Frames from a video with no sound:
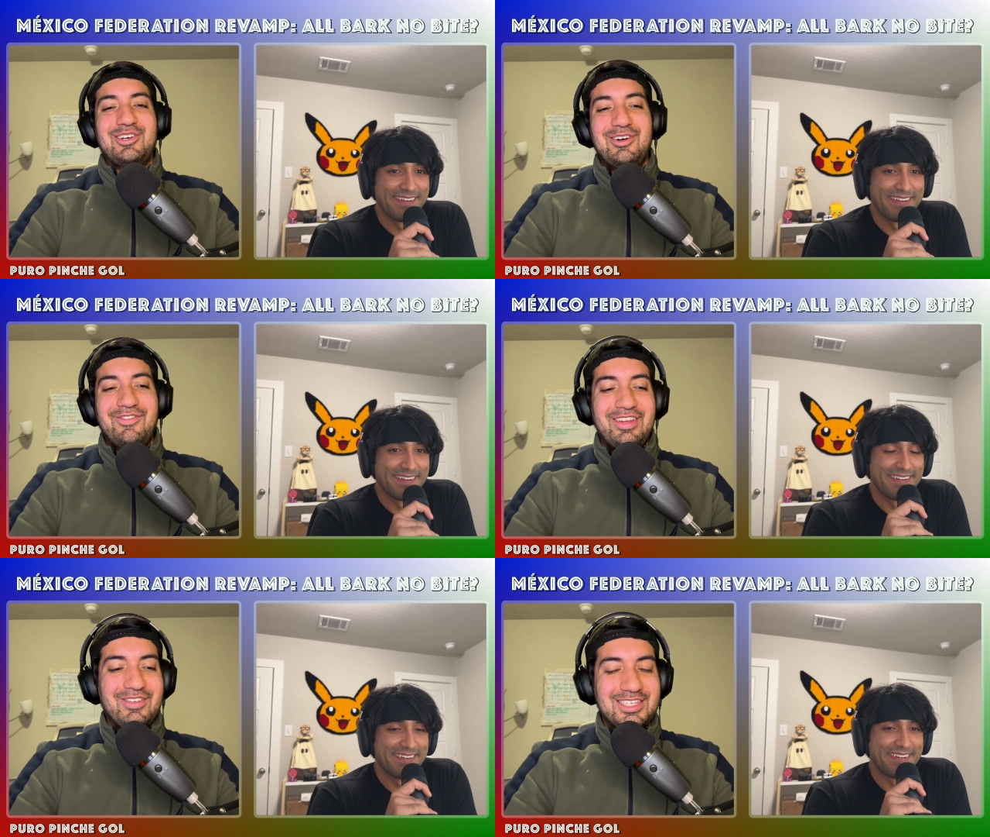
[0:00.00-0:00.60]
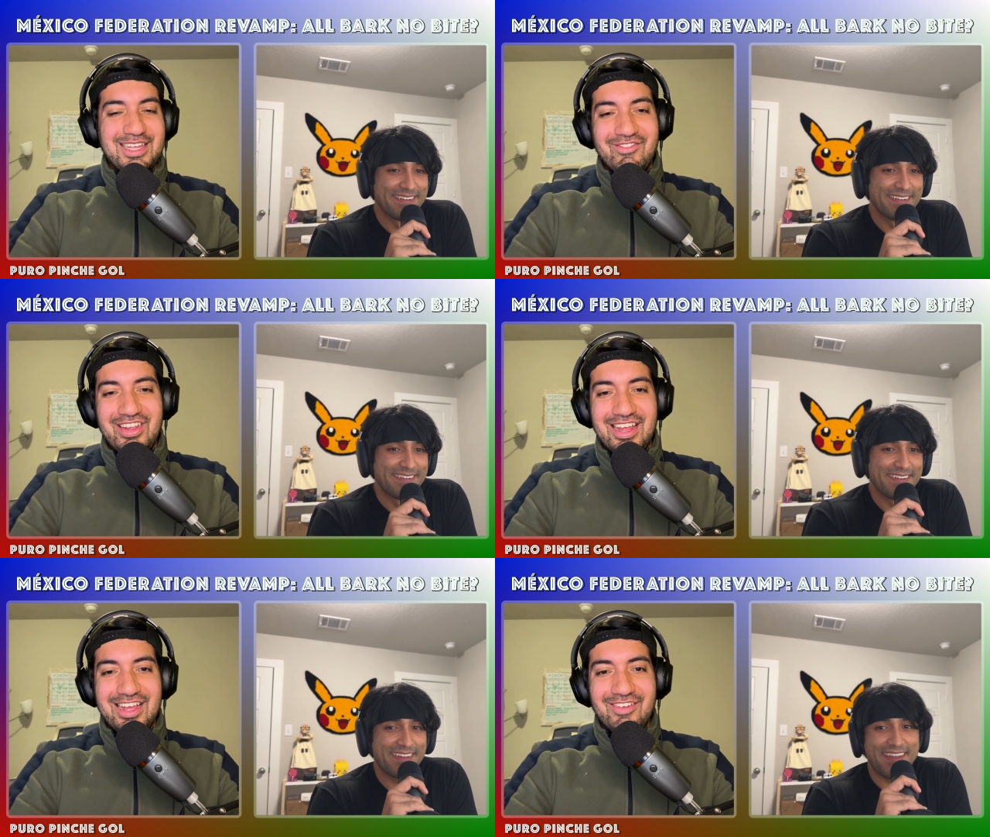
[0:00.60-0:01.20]
Speaker 1: that trophy. If it's going to
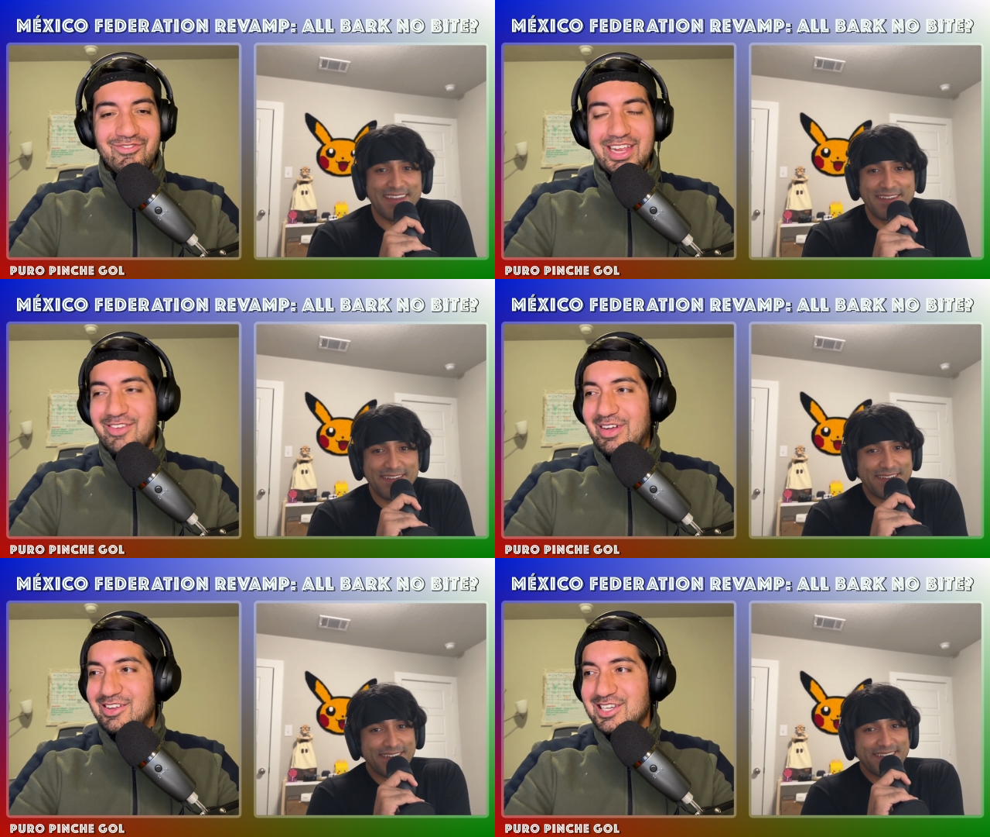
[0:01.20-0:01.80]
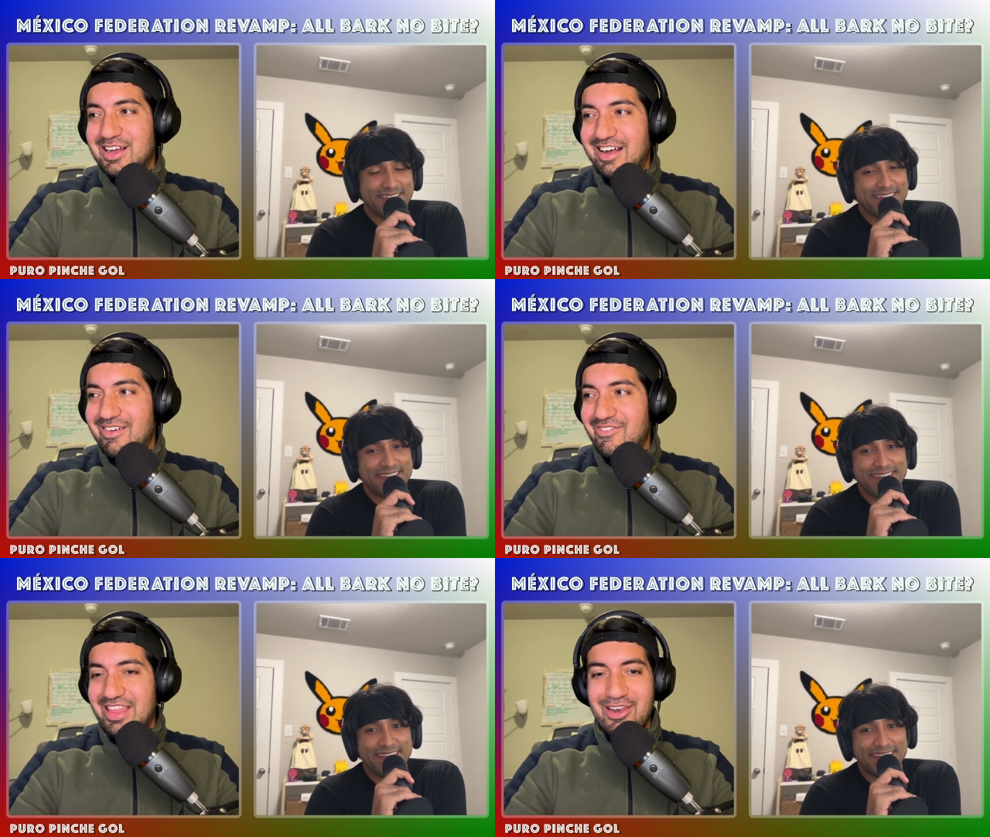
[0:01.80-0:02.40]
be like a Mickey Mouse
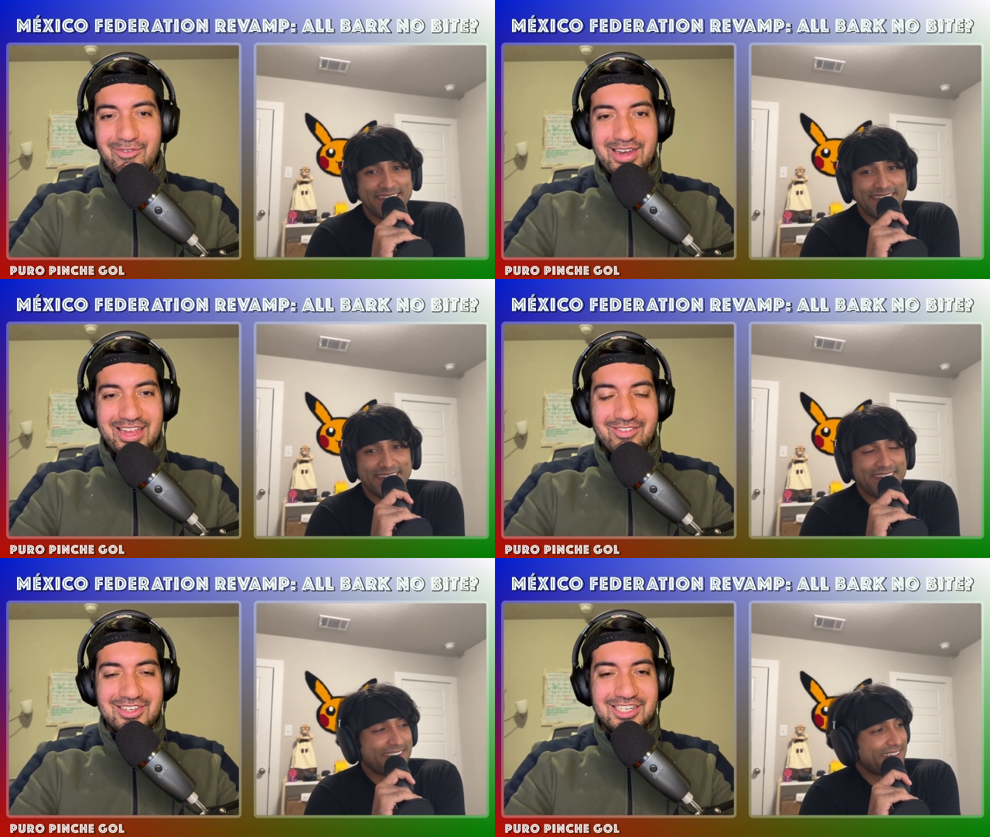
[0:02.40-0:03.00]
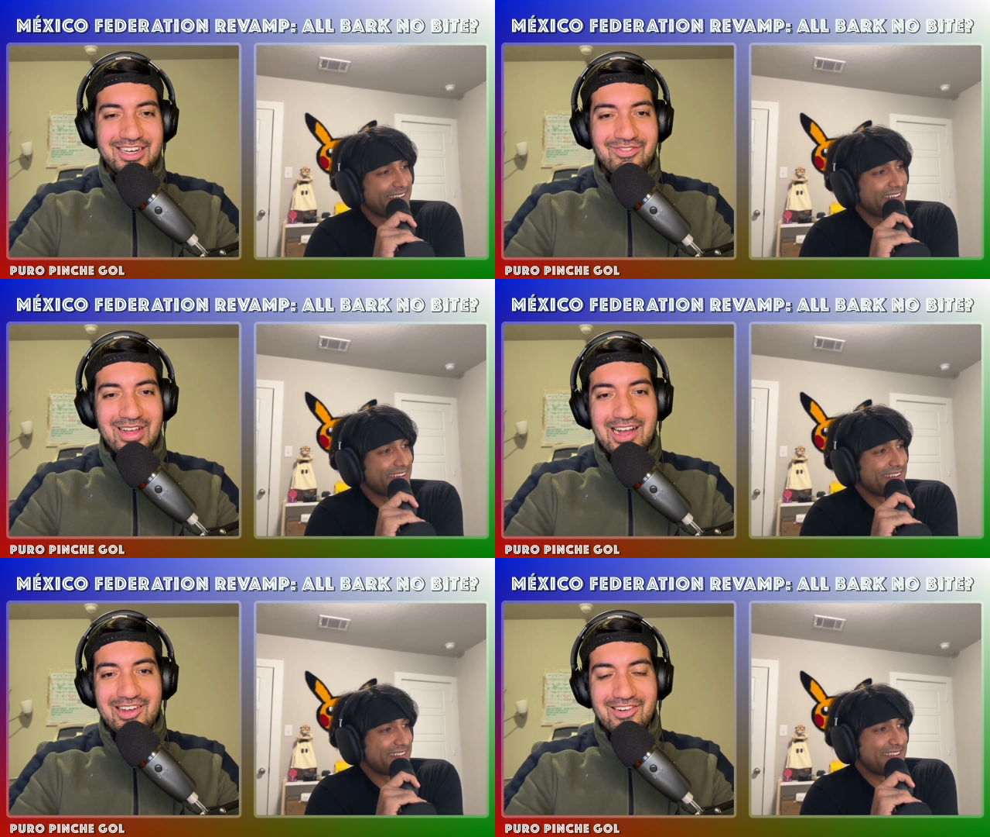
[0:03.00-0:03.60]
cup that nobody gives a shit
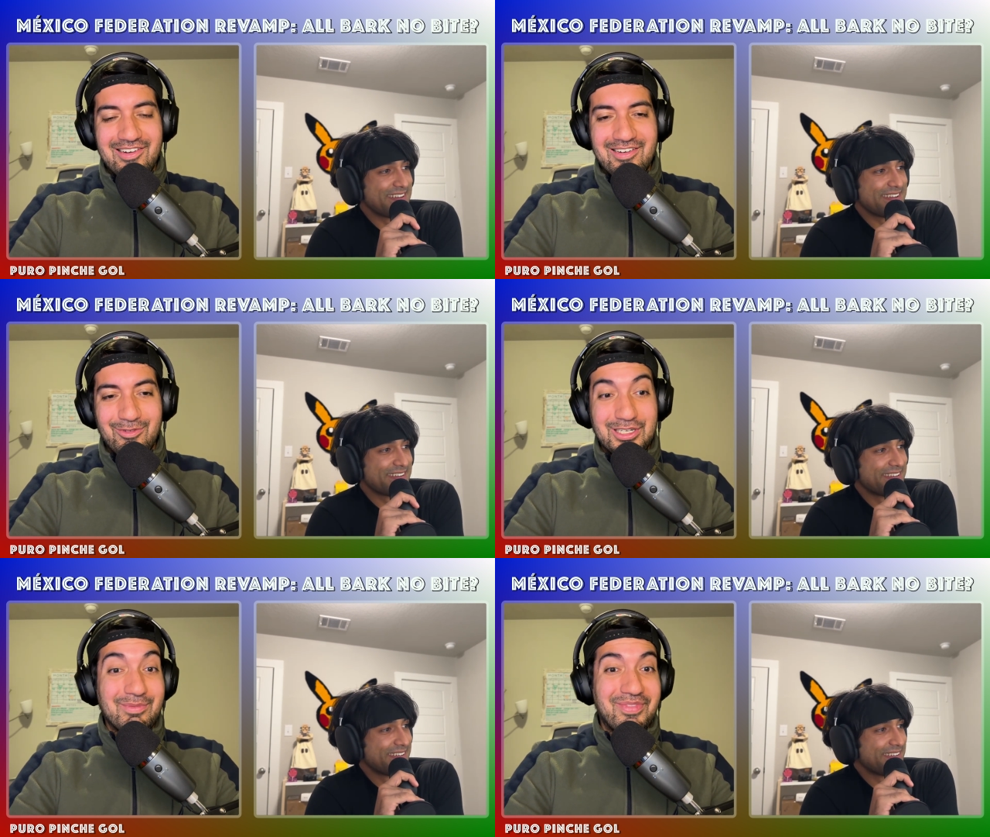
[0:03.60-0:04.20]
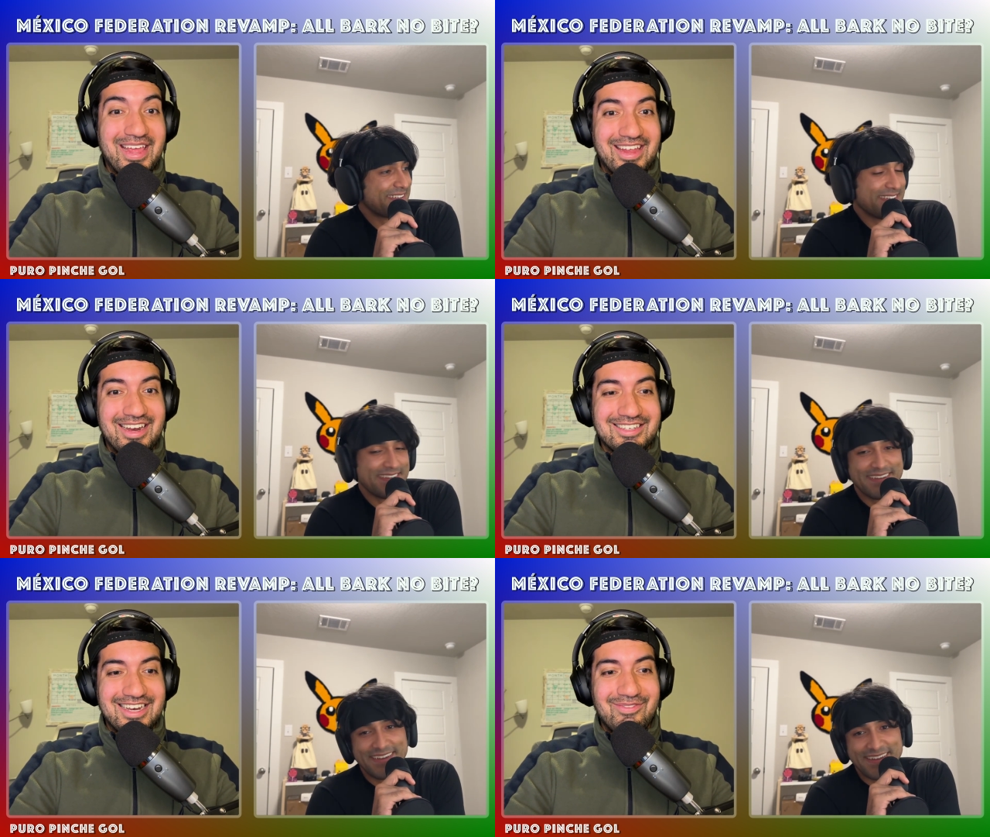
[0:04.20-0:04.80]
about, or which I'm
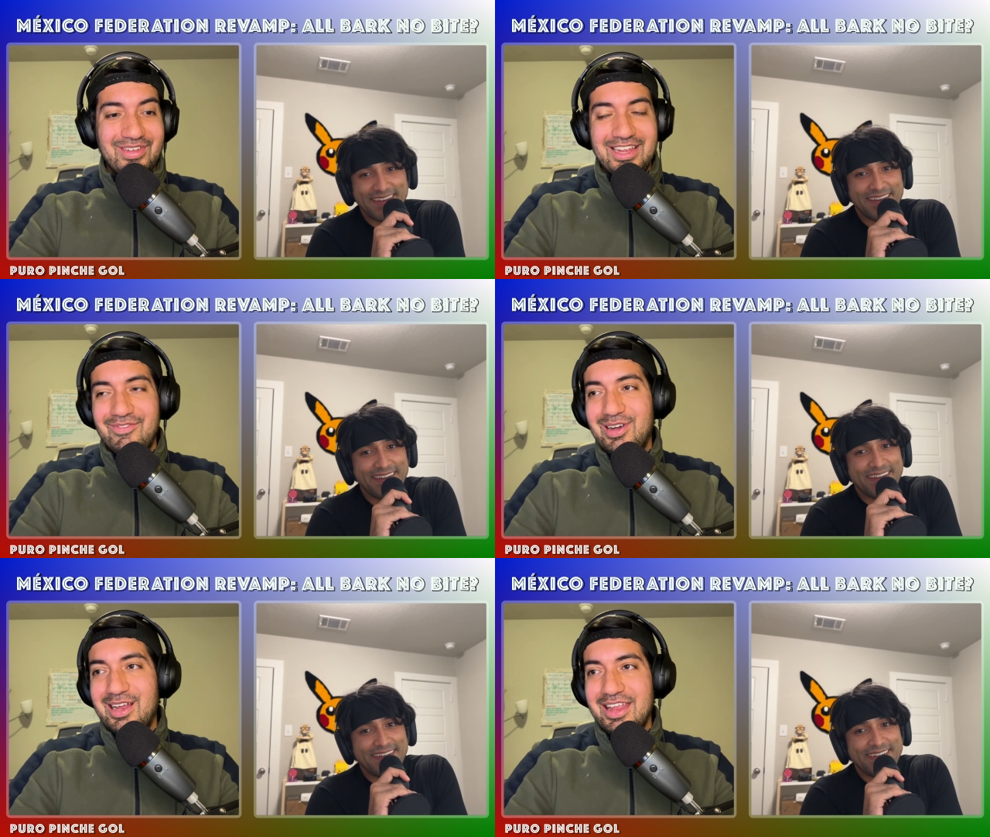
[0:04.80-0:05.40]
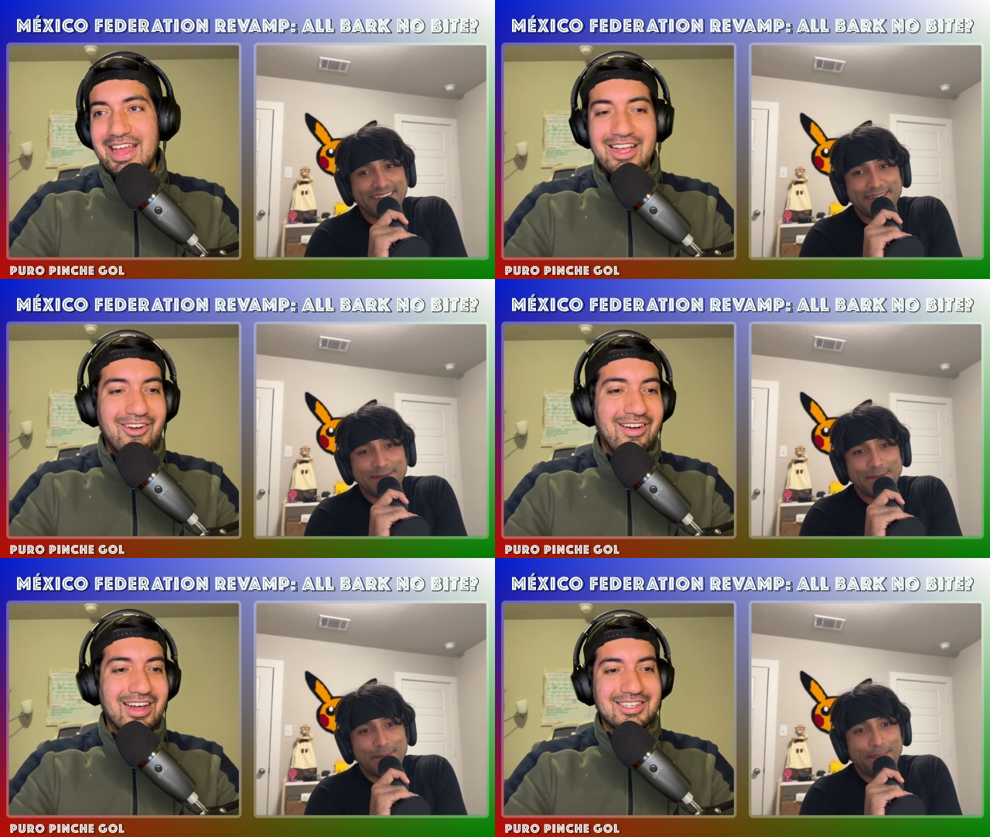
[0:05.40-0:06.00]
thinking it's going to be. But yeah,
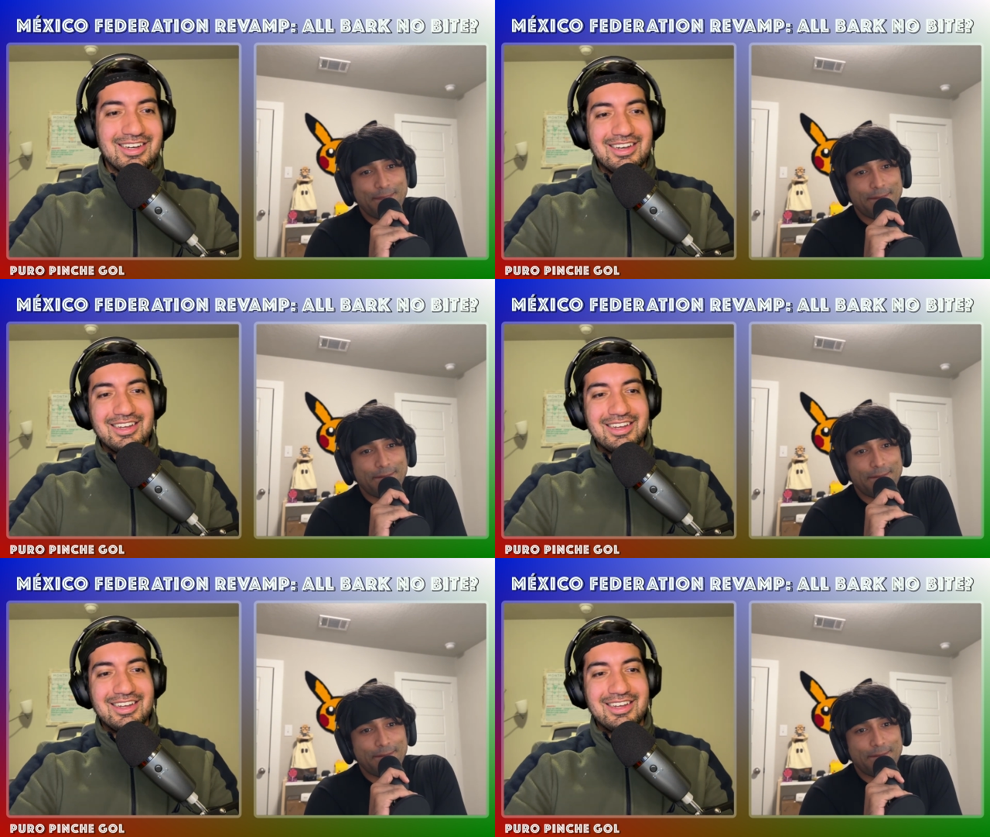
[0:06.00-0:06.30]
go on.